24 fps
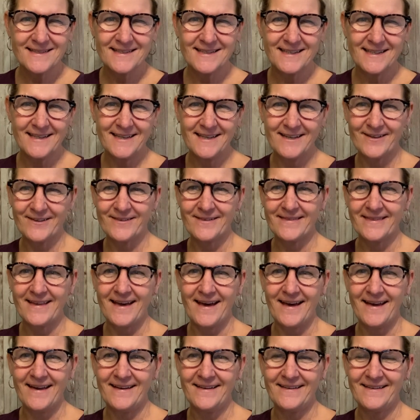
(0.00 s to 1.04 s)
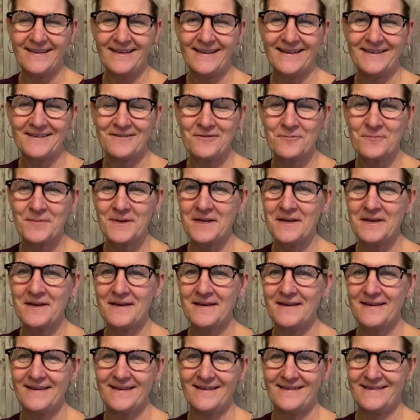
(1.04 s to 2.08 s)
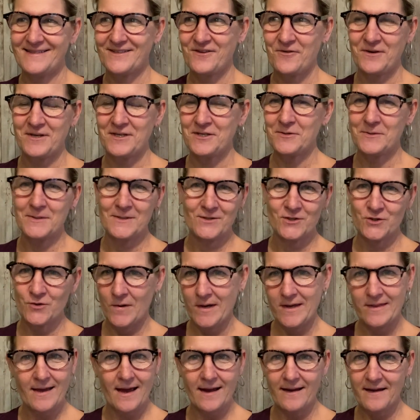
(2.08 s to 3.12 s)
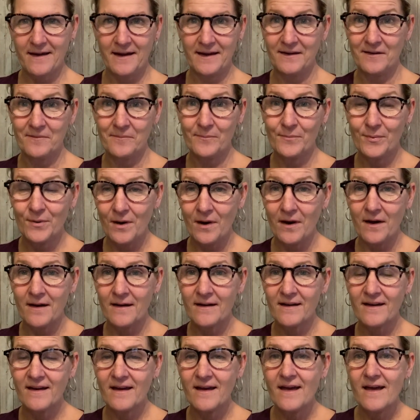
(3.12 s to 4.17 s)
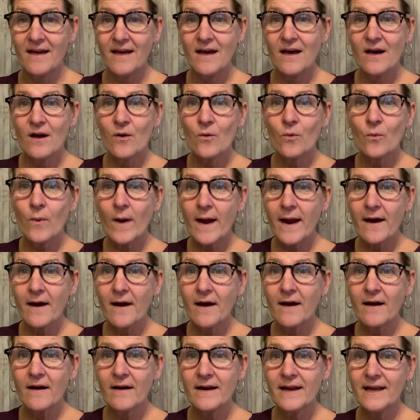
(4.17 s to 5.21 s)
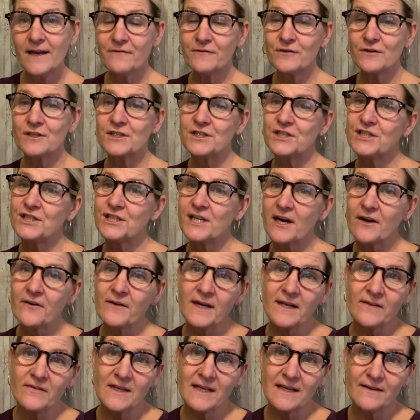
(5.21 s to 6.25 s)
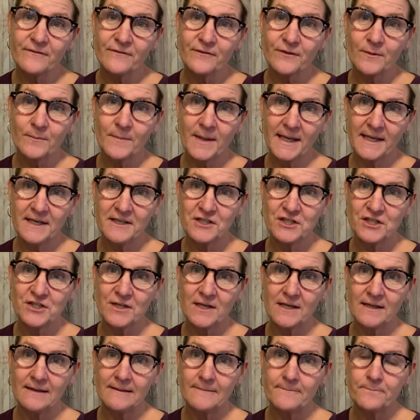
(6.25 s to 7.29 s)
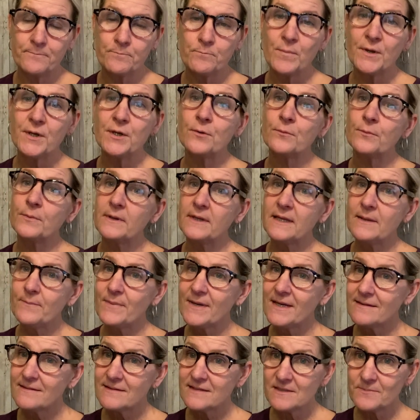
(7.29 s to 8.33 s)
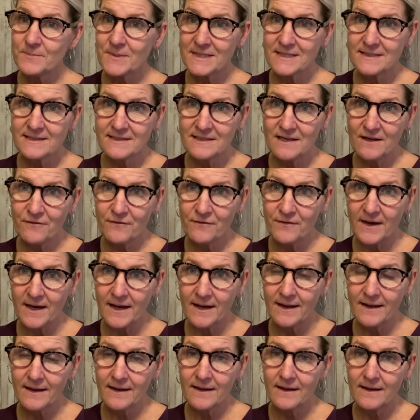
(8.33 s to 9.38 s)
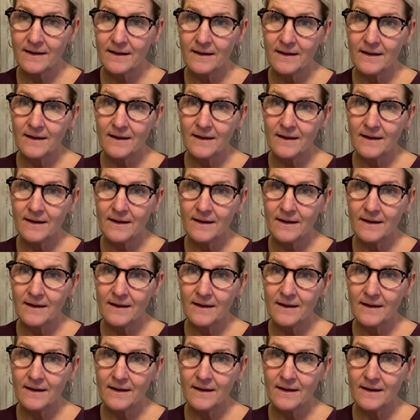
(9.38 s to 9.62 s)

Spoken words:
to hear that. Nobody is going to enjoy that kind of book. Where if you're sharing the information, but you're really being specific,